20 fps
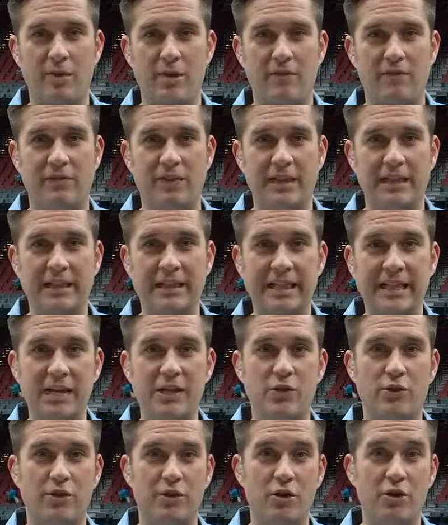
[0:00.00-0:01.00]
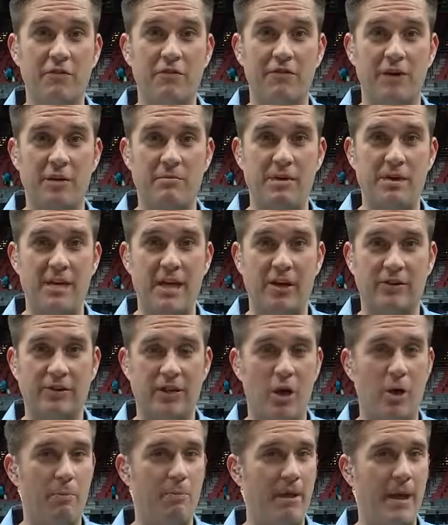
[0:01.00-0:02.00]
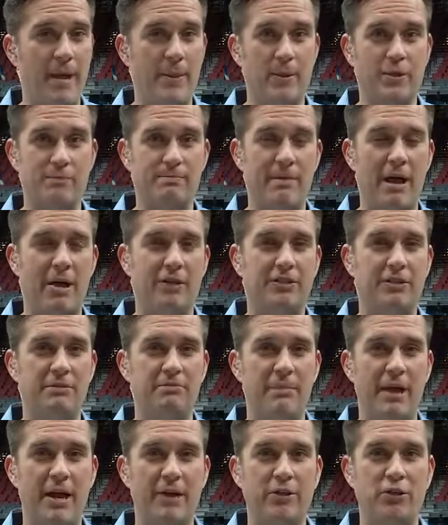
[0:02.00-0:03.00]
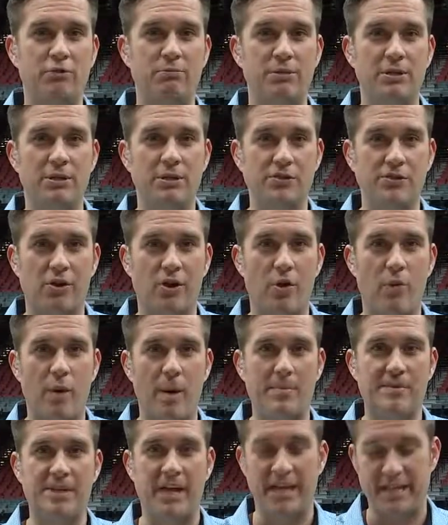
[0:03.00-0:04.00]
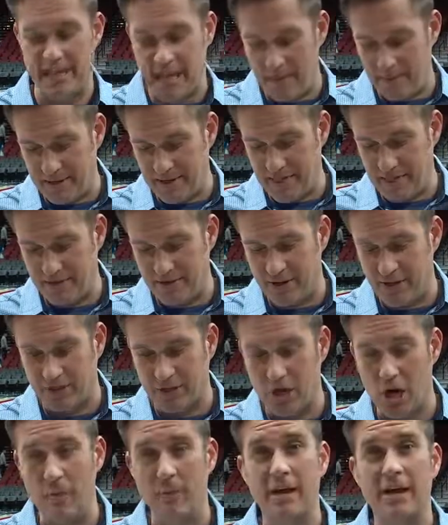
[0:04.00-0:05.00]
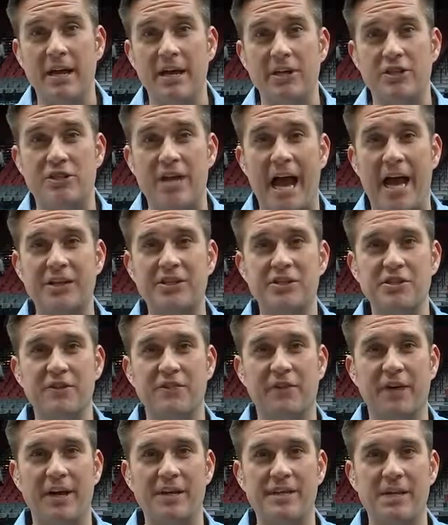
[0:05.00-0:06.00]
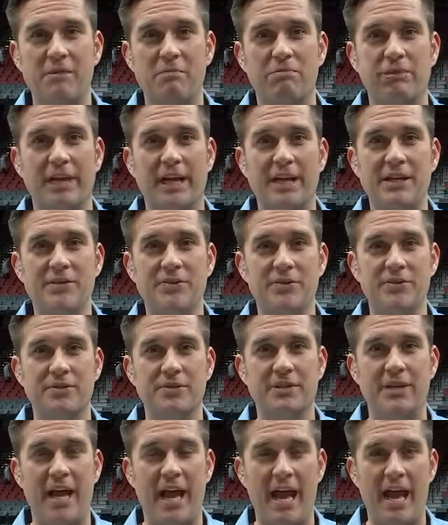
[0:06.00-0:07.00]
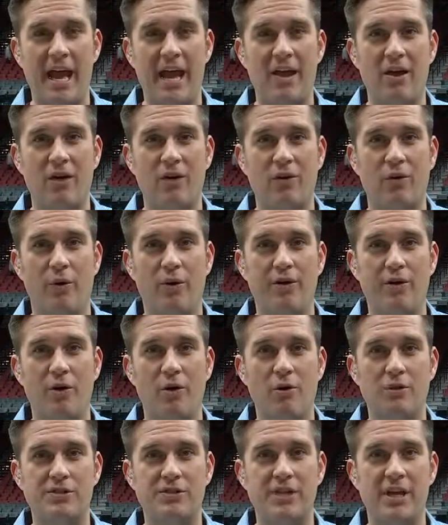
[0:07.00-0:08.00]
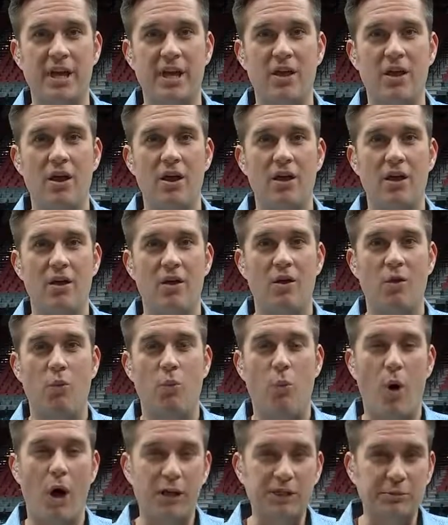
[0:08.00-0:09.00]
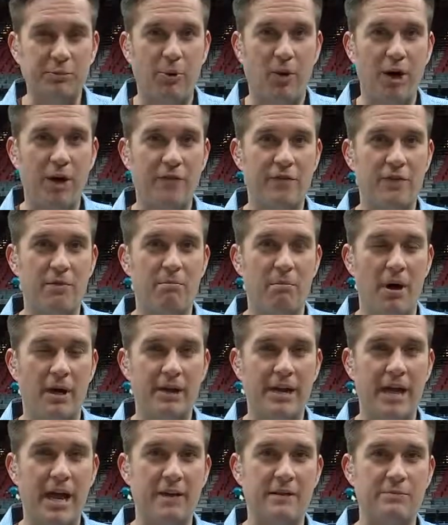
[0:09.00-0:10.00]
have the link to the GoFundMe account to help pay those mounting medical bills on our website, kptv.com. Jackson's friends at Blazers Gang are going to host a watch party for the Monday night